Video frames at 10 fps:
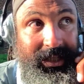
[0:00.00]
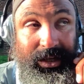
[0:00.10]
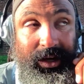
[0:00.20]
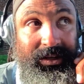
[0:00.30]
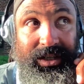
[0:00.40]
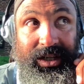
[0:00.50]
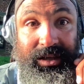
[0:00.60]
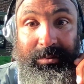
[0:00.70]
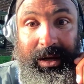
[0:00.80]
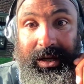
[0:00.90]
Don't have to share
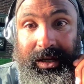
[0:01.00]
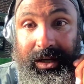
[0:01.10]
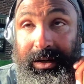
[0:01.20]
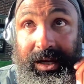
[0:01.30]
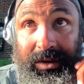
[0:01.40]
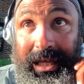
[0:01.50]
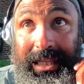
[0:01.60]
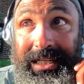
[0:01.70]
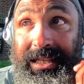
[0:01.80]
the bank account. At least,